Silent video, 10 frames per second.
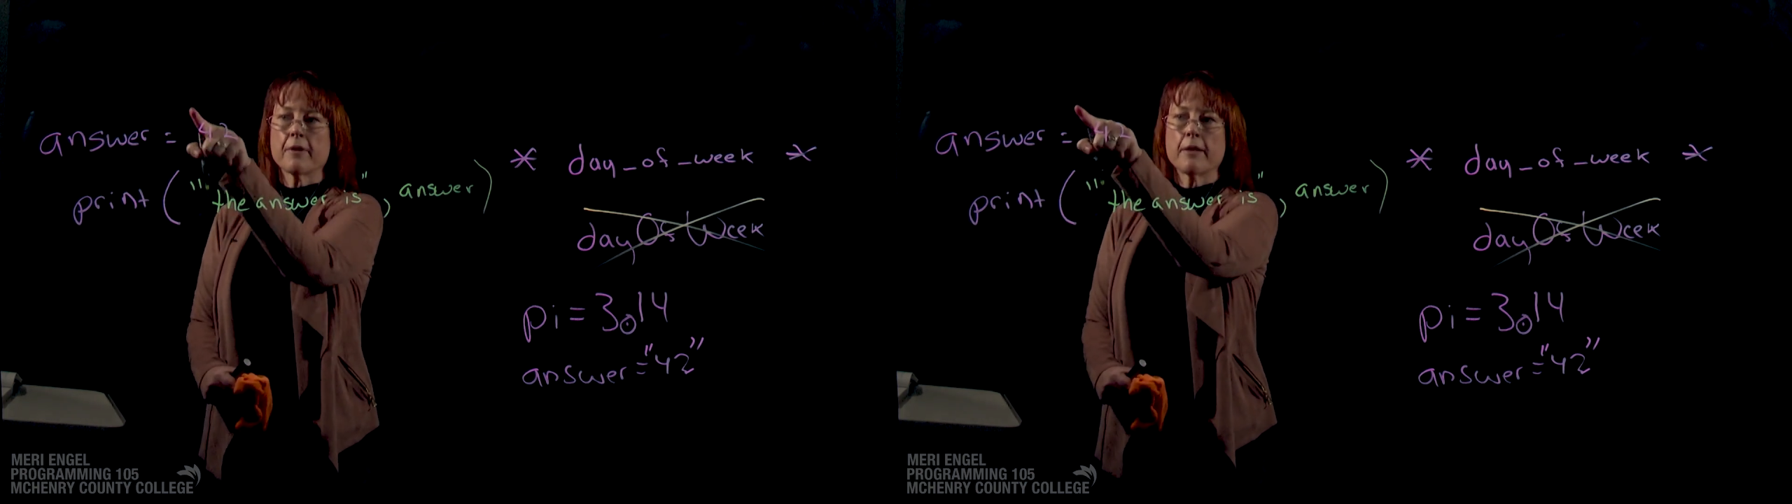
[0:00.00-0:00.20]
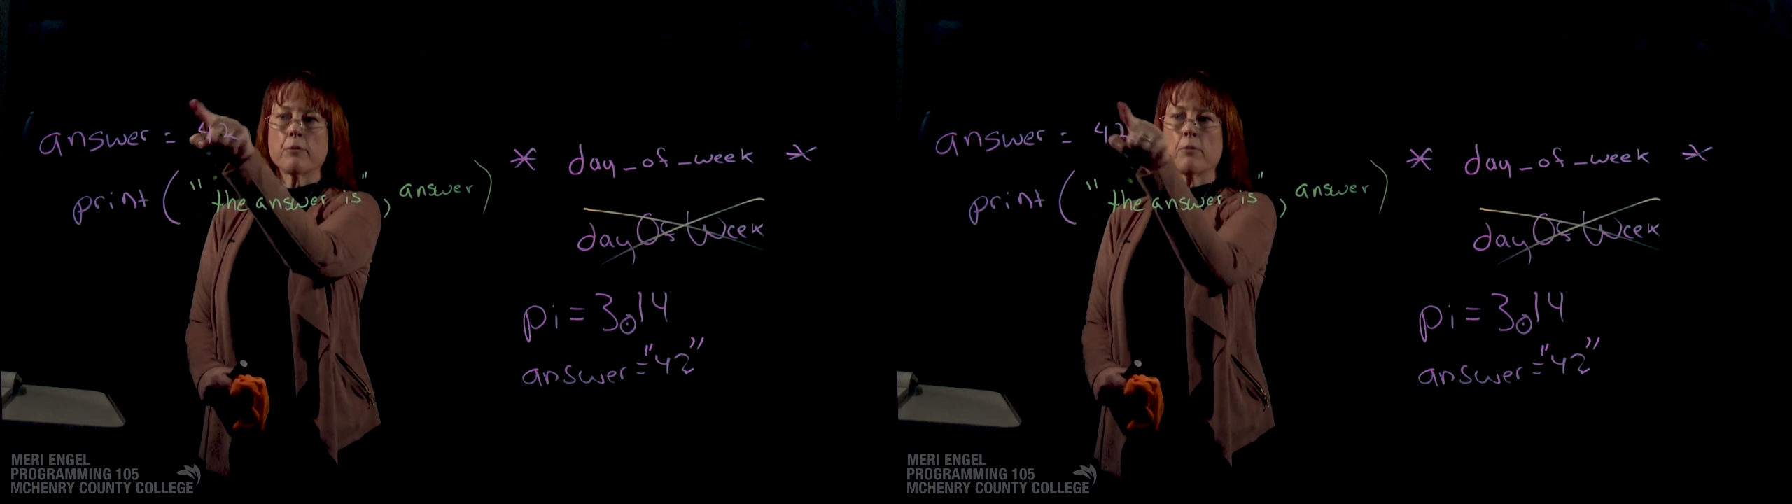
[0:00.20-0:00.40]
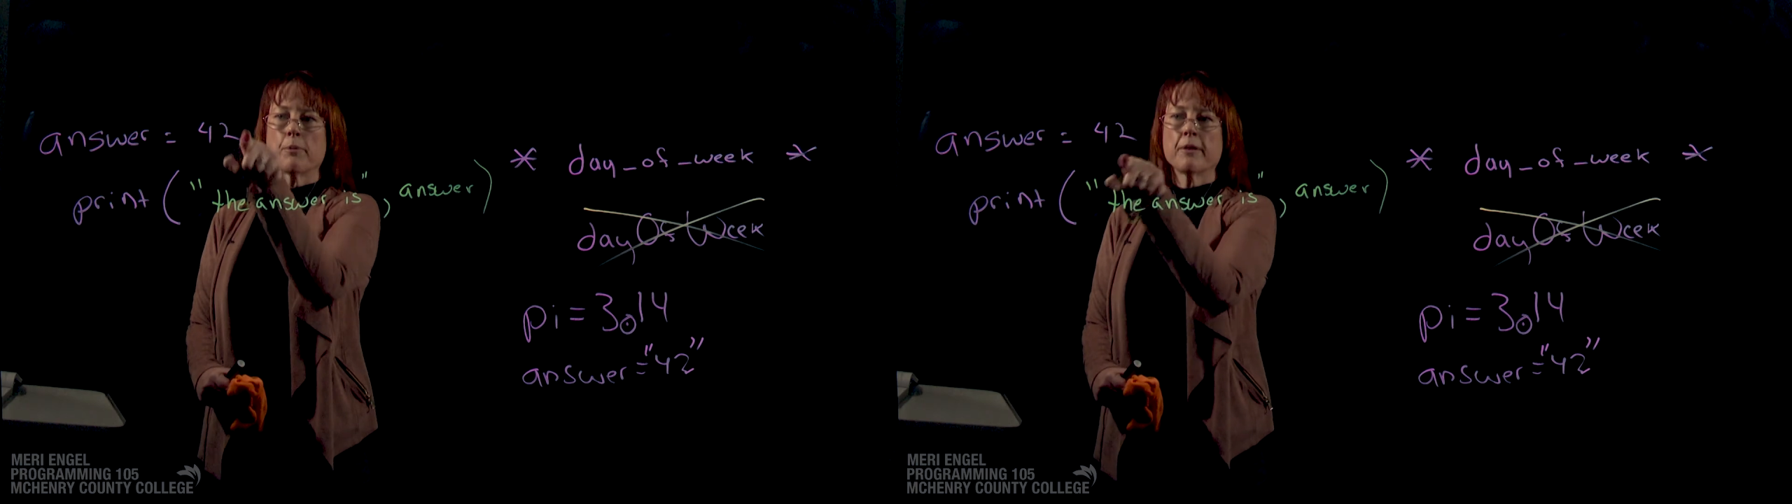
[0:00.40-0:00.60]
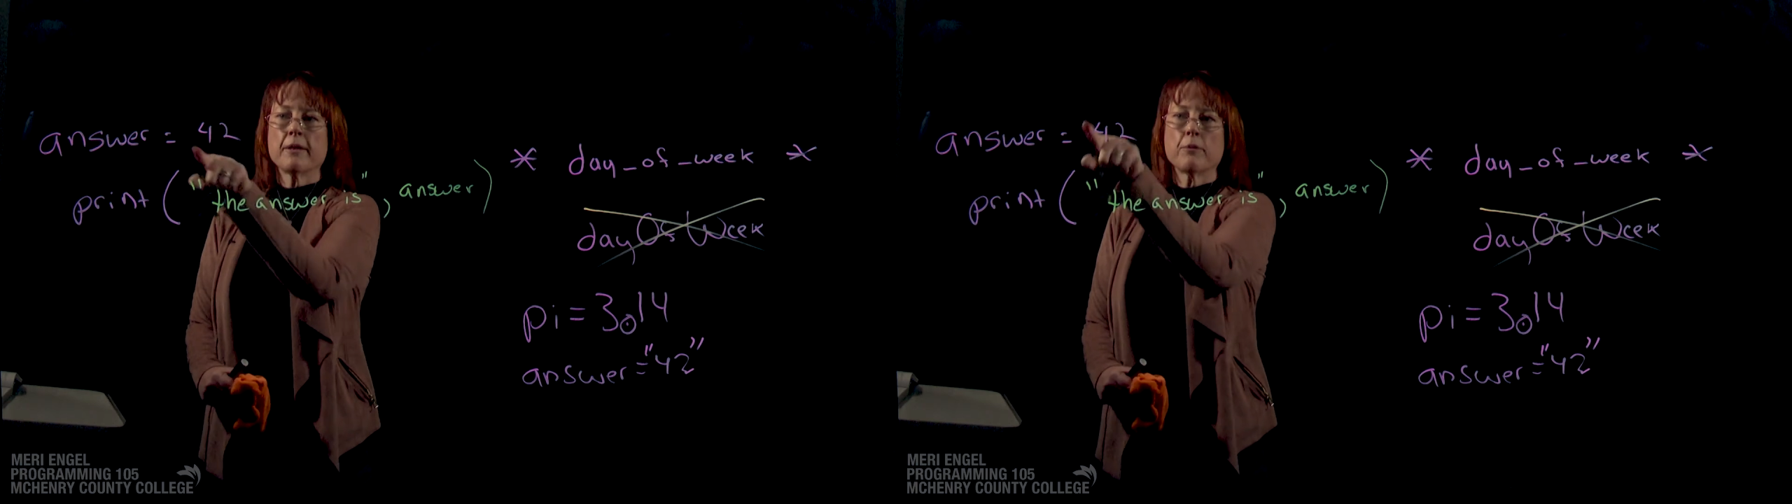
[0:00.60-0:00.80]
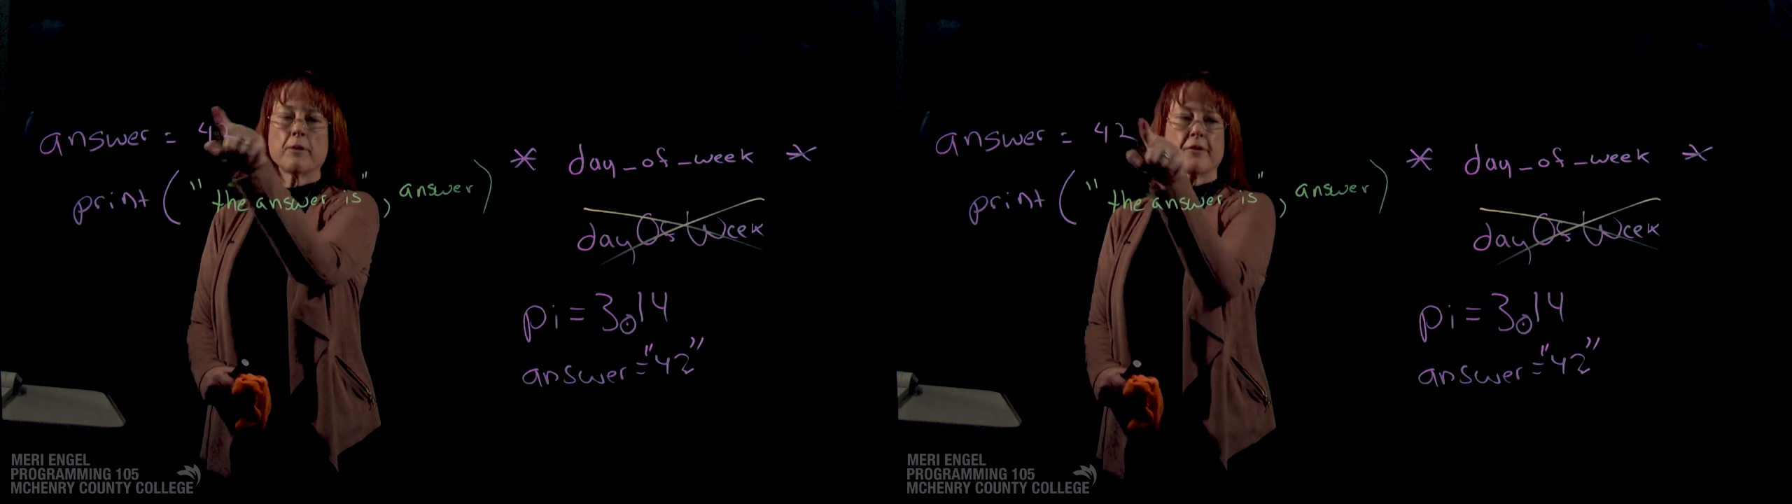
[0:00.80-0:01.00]
and it will print
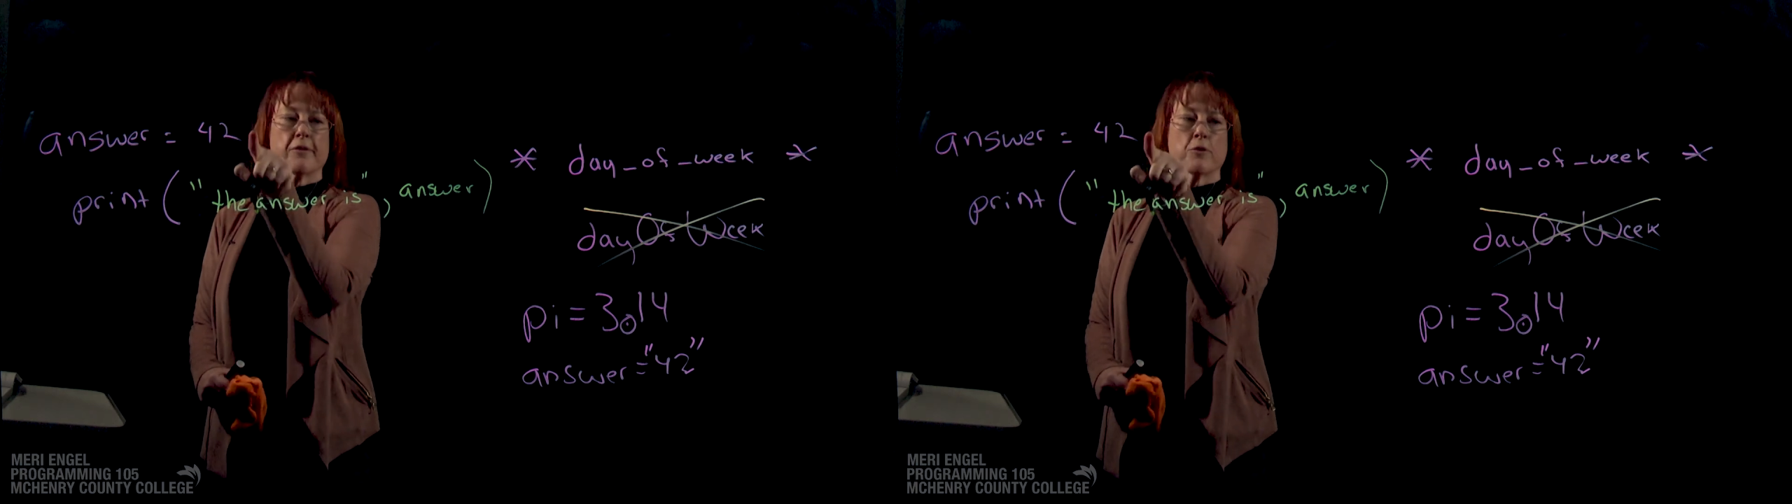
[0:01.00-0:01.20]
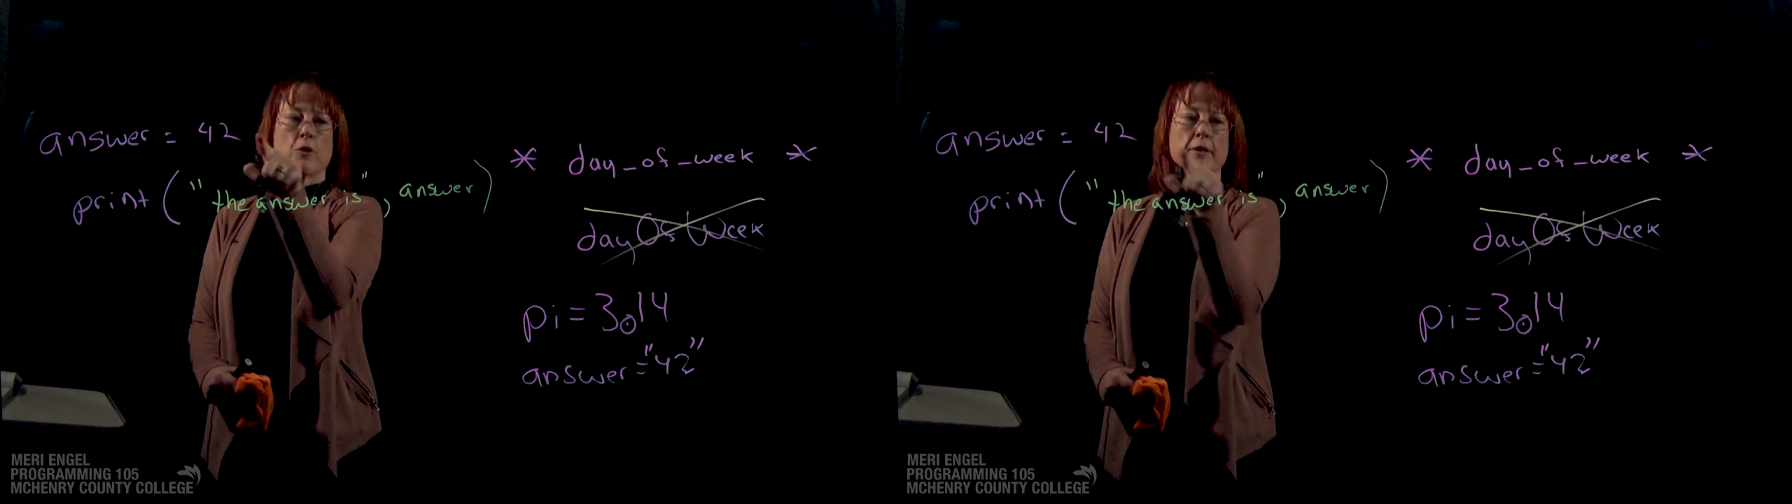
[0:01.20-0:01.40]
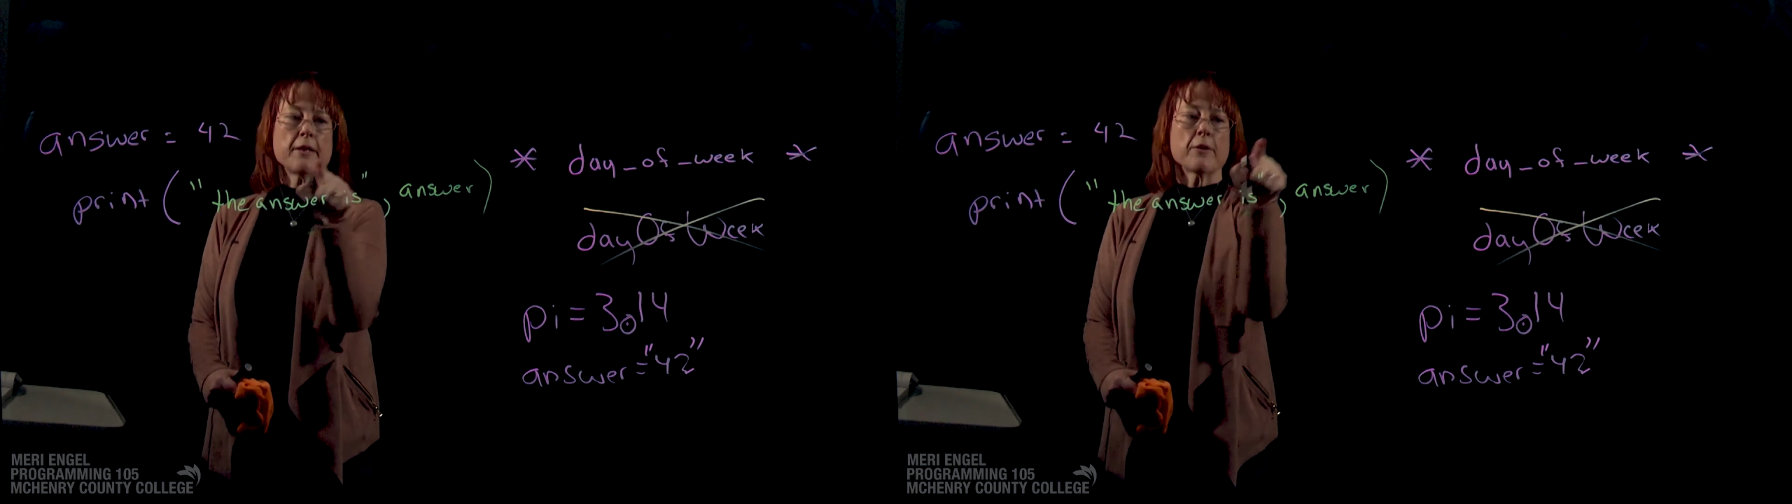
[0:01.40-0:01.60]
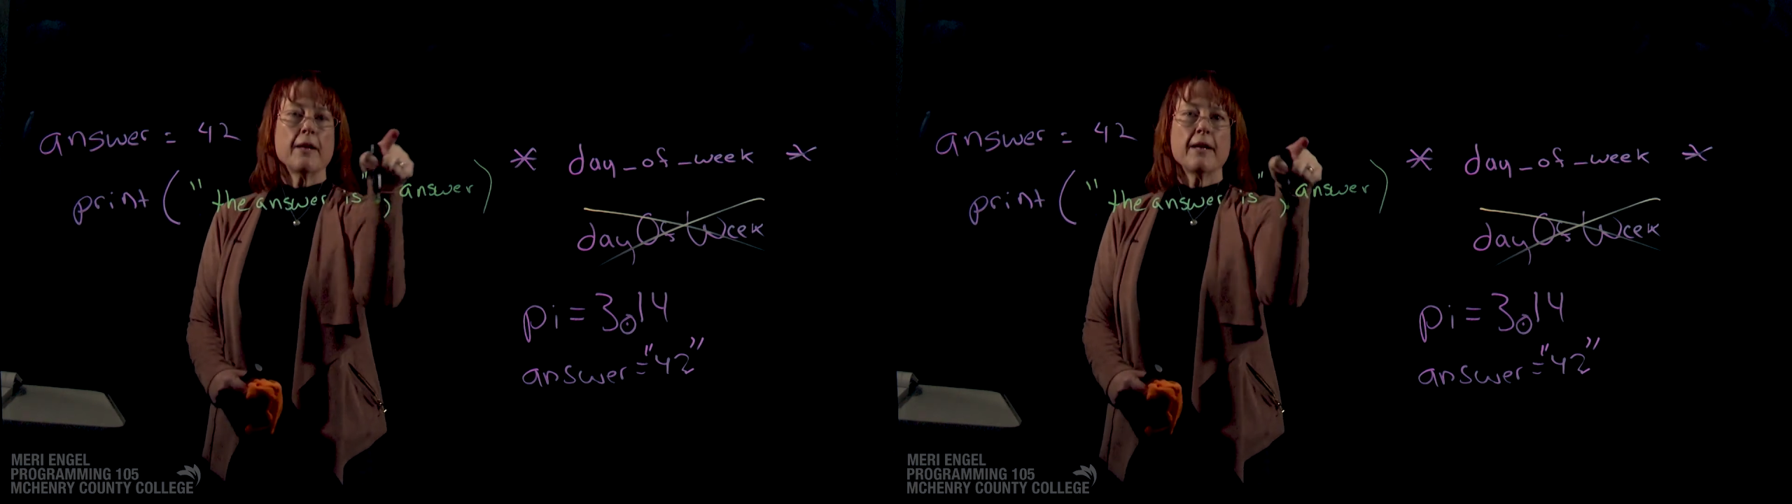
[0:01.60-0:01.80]
what's stored in here.